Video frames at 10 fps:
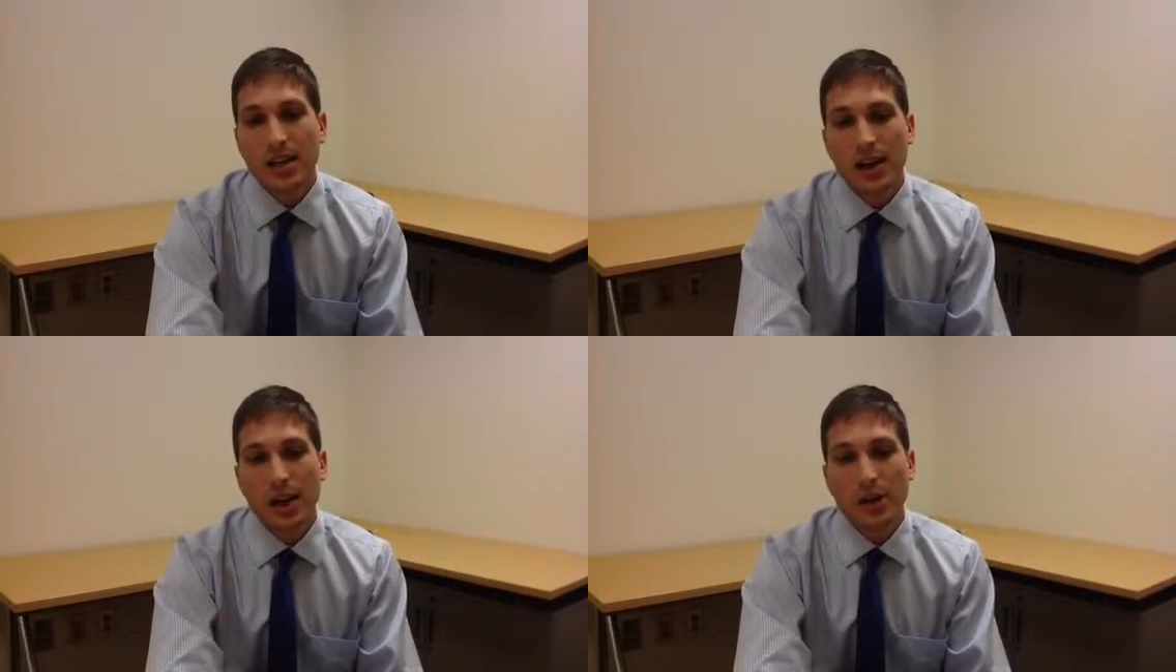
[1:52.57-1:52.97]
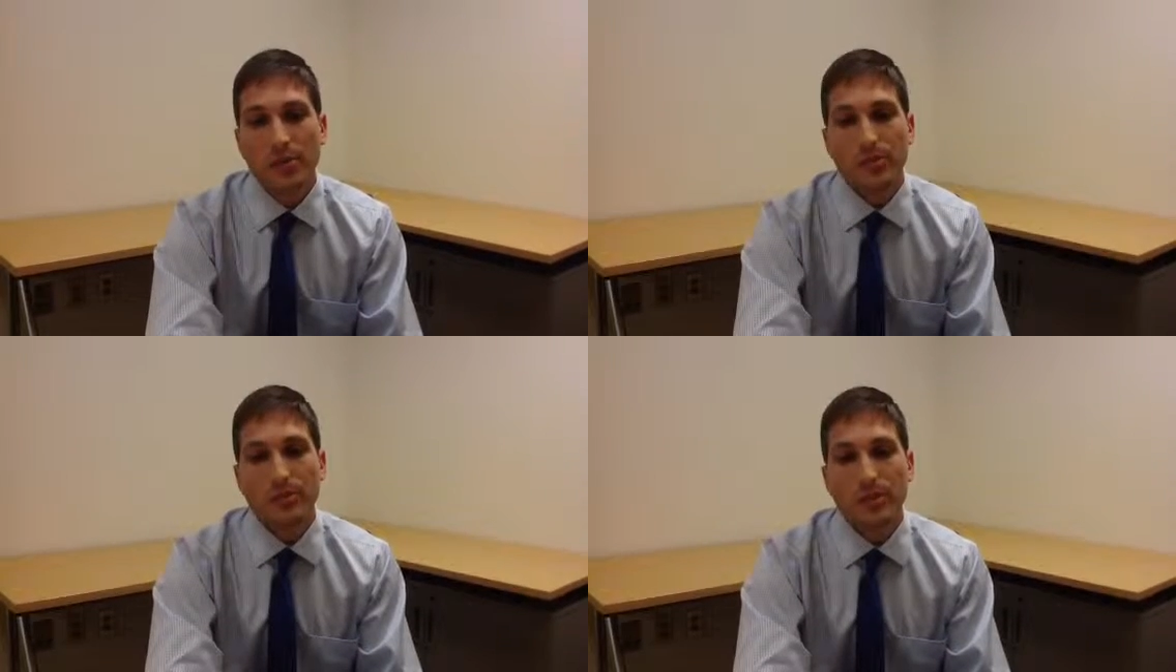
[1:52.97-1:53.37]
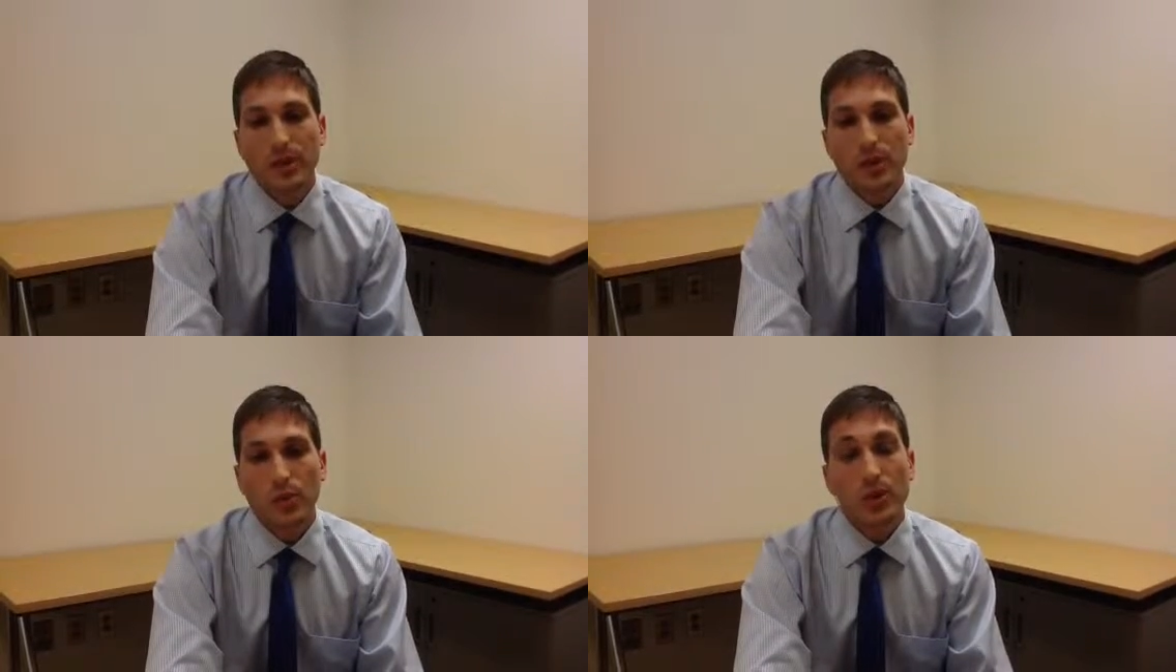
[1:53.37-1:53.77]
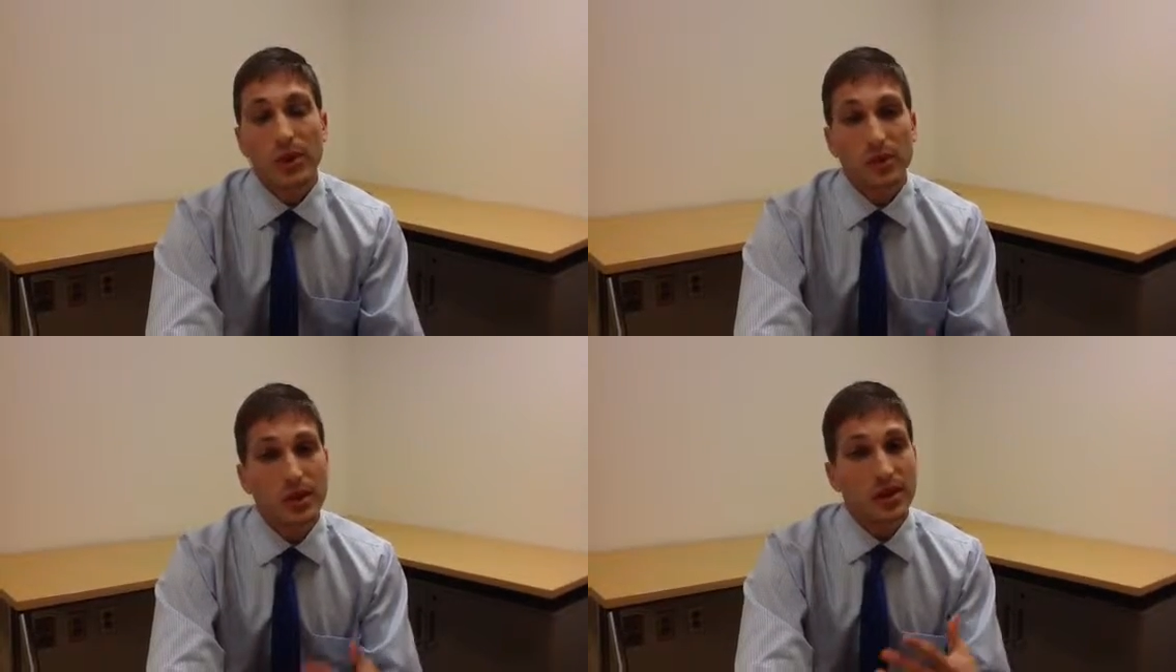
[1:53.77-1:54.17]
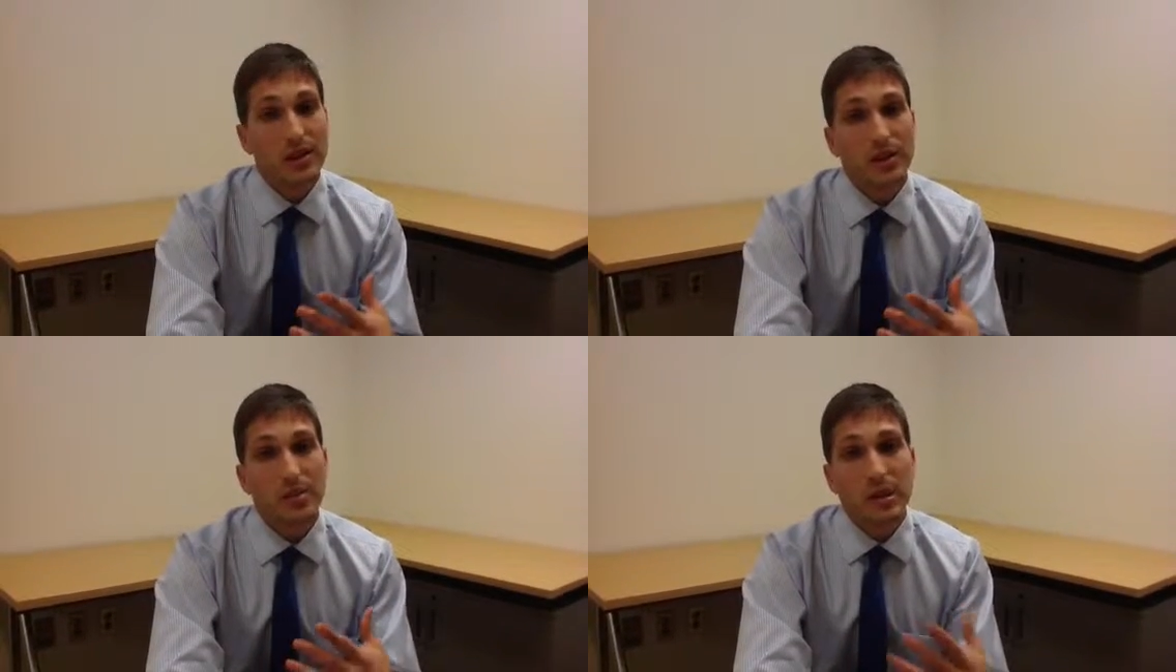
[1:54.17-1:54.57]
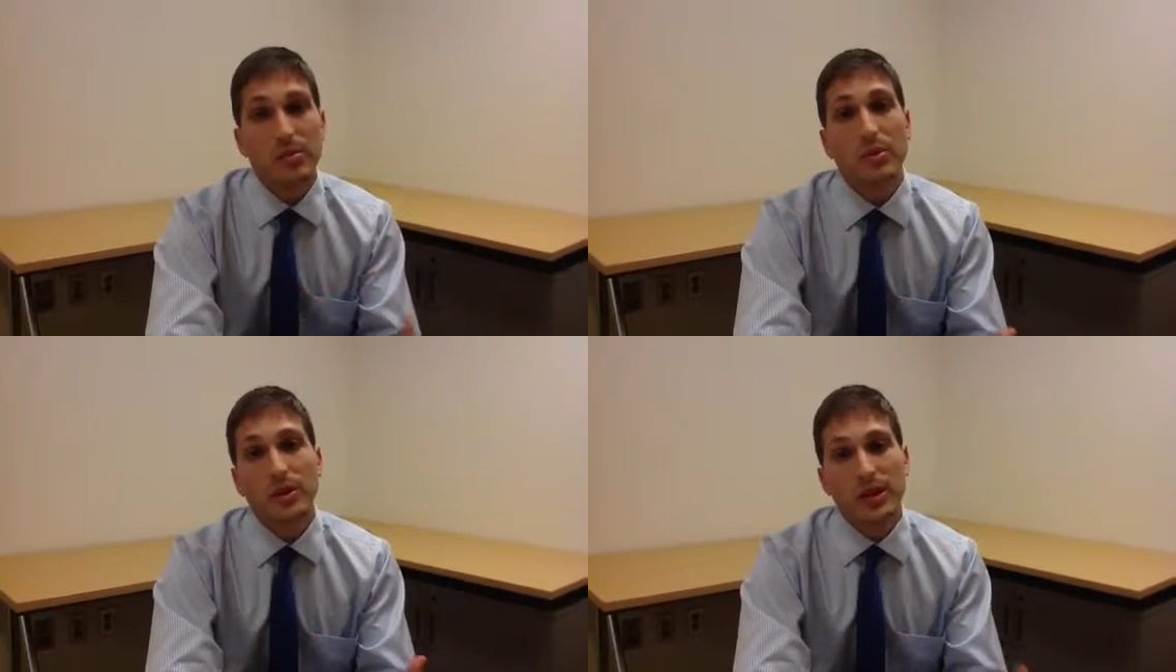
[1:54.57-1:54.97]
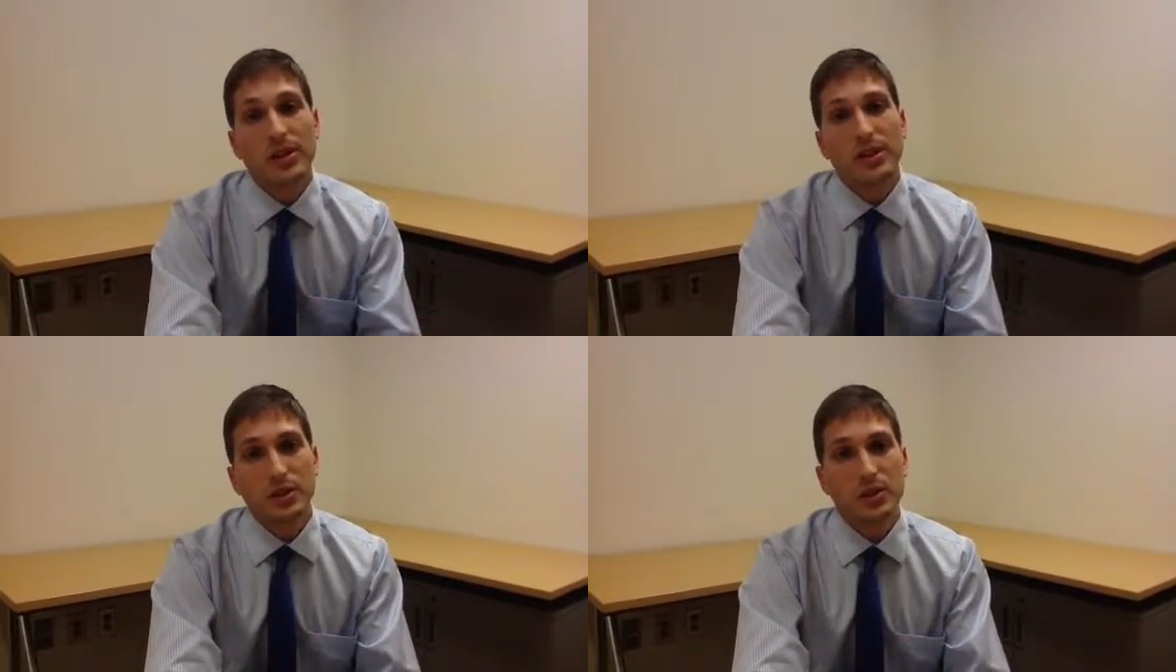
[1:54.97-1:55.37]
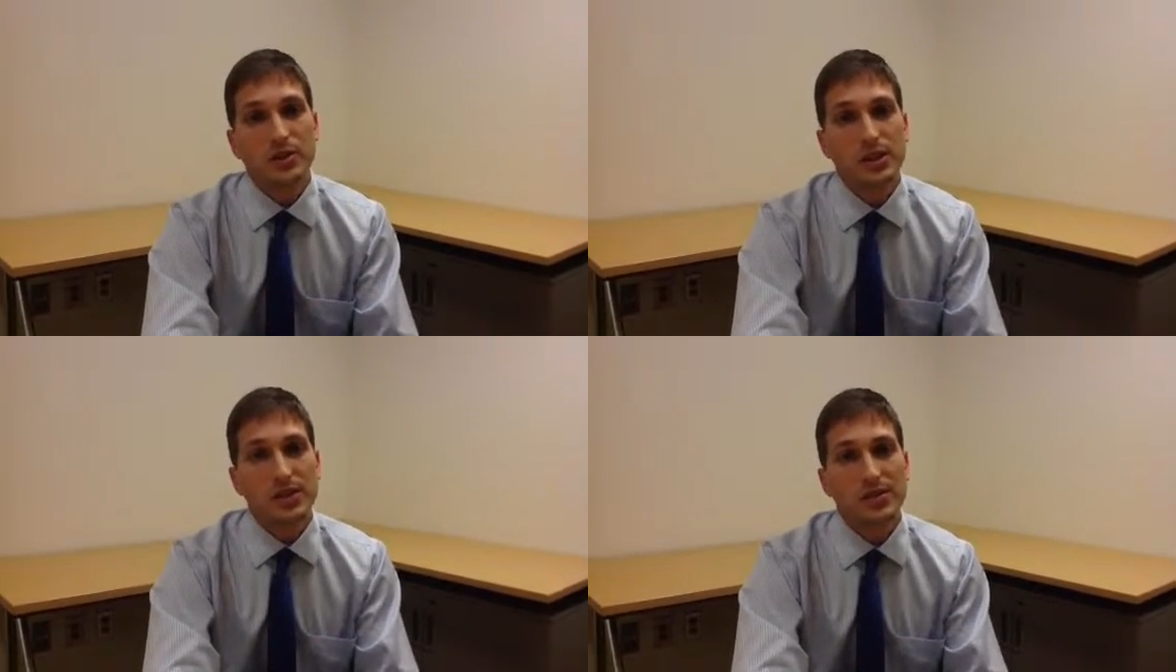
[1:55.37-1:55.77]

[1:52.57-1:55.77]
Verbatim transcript: um, working with people here at University